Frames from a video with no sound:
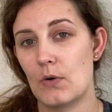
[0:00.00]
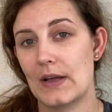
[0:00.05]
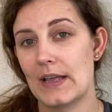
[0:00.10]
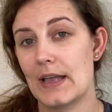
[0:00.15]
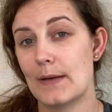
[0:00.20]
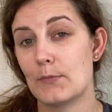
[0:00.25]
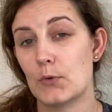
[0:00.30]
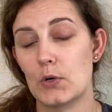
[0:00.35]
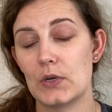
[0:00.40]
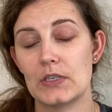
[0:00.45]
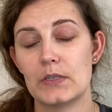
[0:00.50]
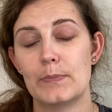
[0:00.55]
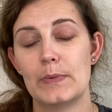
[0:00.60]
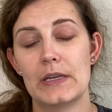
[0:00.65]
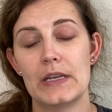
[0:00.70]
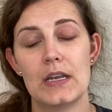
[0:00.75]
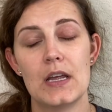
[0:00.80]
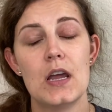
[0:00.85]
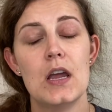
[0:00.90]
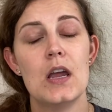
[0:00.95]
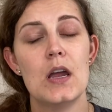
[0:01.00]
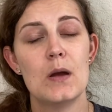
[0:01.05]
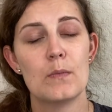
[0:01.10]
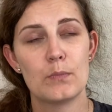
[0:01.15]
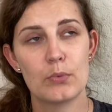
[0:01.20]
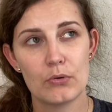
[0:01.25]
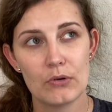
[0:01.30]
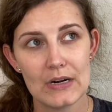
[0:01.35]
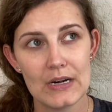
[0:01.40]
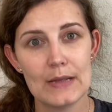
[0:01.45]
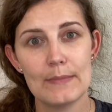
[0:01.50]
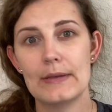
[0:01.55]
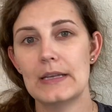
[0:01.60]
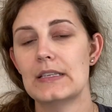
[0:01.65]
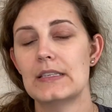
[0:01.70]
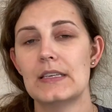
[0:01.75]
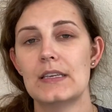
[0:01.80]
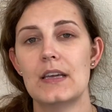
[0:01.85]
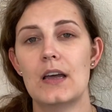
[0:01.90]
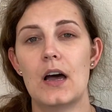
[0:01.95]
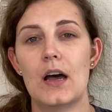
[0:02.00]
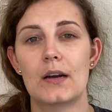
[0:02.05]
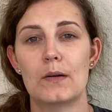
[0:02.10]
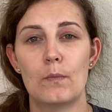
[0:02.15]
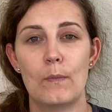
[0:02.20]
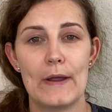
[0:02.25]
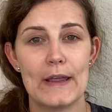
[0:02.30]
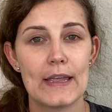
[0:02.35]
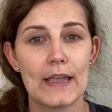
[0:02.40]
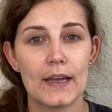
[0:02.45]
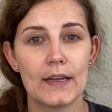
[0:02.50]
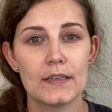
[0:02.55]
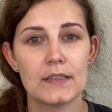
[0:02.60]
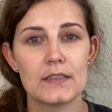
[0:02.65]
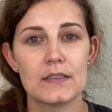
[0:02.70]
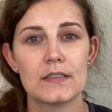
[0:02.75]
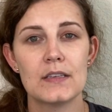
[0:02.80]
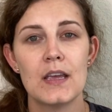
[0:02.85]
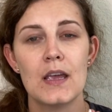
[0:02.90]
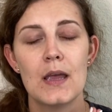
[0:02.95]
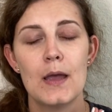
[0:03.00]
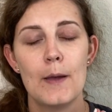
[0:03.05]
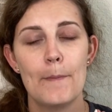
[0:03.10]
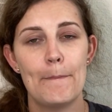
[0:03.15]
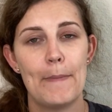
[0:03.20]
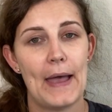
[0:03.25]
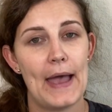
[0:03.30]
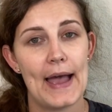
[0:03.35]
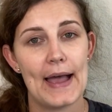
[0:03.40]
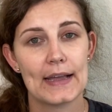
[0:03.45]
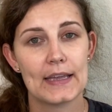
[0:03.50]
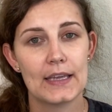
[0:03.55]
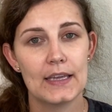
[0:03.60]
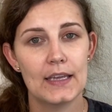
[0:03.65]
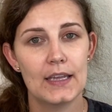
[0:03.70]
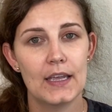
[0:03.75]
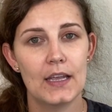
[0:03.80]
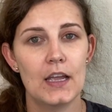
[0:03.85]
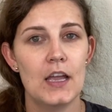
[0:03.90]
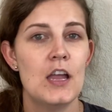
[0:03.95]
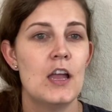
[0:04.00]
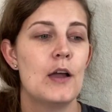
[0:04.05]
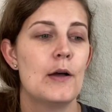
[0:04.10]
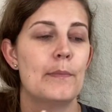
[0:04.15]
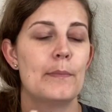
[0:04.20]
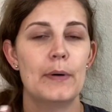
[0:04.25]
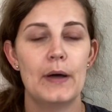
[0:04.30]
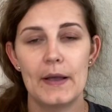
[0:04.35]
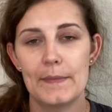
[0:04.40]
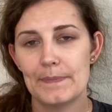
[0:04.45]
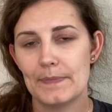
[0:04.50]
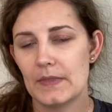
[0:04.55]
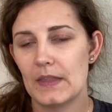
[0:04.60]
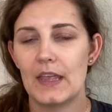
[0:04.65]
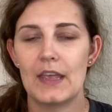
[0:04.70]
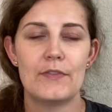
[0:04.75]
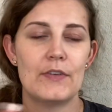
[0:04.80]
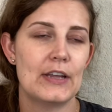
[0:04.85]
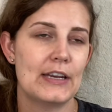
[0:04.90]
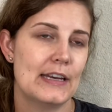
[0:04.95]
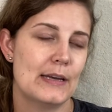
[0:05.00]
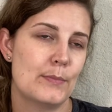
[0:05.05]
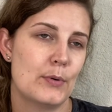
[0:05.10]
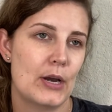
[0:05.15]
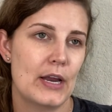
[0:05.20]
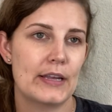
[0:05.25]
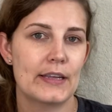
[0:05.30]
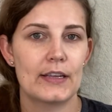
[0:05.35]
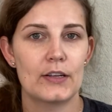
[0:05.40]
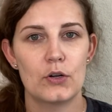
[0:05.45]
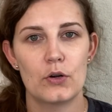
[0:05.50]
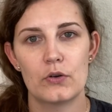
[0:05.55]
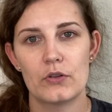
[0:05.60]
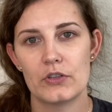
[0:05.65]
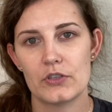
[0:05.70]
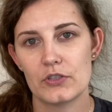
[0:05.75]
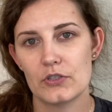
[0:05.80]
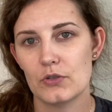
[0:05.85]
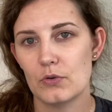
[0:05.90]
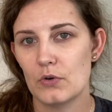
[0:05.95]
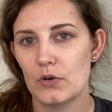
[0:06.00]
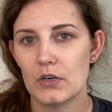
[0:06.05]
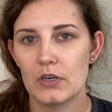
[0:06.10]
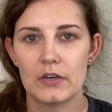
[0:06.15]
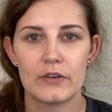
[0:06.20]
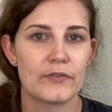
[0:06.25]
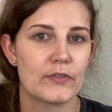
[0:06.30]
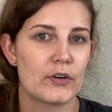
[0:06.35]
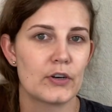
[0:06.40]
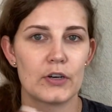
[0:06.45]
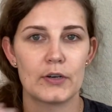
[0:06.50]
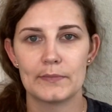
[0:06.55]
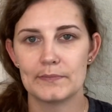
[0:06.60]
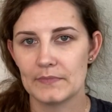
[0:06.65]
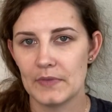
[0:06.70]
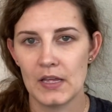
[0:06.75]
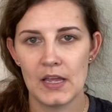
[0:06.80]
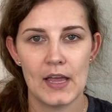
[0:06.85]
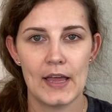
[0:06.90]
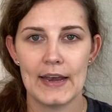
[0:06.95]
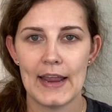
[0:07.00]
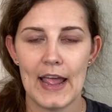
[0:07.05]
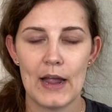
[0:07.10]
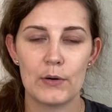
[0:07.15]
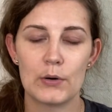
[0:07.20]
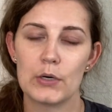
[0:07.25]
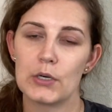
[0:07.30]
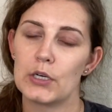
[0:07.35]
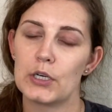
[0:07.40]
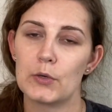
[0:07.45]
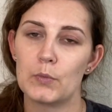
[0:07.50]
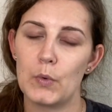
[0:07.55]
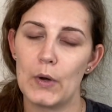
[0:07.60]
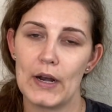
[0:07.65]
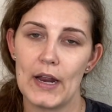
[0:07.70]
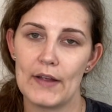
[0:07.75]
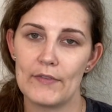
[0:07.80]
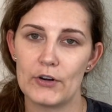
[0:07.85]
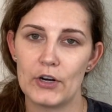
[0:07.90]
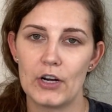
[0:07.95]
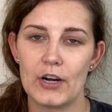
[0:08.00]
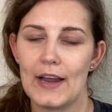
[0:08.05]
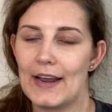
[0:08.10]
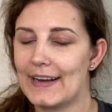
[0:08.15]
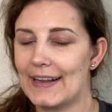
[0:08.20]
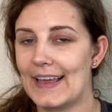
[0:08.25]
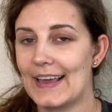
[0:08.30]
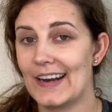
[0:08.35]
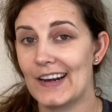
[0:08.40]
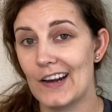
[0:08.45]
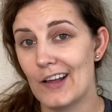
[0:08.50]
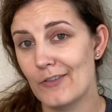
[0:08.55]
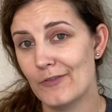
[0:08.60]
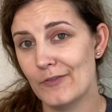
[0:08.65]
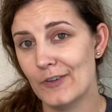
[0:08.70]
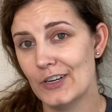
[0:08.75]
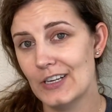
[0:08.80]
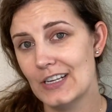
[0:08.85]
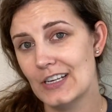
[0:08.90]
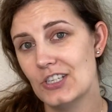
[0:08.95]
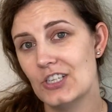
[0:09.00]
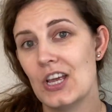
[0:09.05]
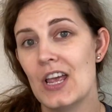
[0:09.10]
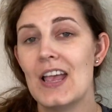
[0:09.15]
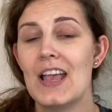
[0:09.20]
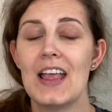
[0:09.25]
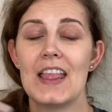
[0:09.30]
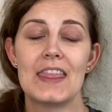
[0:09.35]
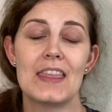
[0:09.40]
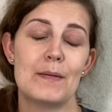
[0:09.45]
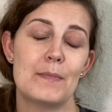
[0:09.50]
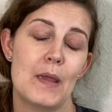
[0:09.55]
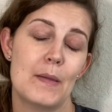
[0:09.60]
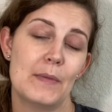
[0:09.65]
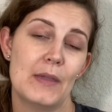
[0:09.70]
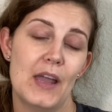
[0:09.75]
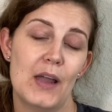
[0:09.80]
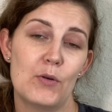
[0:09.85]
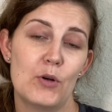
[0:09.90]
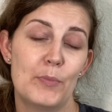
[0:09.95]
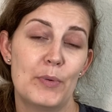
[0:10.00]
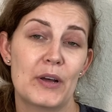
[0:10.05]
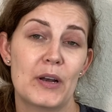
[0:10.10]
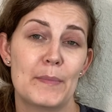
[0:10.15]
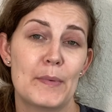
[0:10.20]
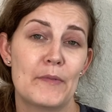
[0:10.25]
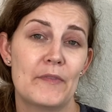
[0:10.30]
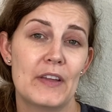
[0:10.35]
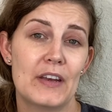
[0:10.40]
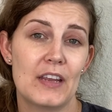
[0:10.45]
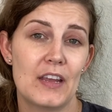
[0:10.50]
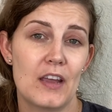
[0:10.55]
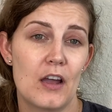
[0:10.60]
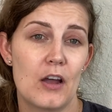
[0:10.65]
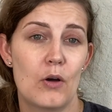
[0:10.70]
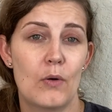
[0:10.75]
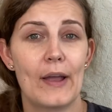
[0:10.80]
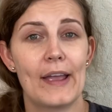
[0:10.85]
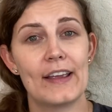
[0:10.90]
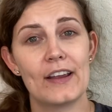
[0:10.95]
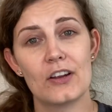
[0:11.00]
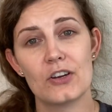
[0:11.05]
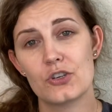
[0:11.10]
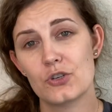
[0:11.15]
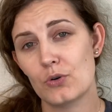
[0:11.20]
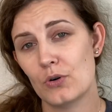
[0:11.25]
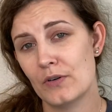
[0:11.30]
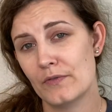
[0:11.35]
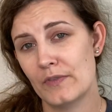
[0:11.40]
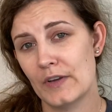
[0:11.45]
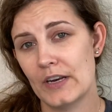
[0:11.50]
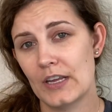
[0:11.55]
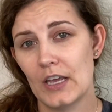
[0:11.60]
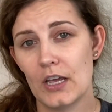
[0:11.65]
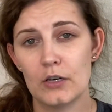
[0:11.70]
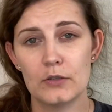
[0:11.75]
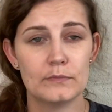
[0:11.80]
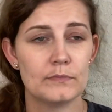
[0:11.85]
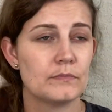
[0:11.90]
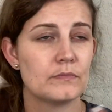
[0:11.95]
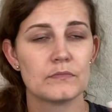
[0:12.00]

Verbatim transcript: I am going to be pretty busy on weekends packing. But if I need a break and go to the store for an hour or whatever and get enough footage, then maybe I will put up a video, a short video.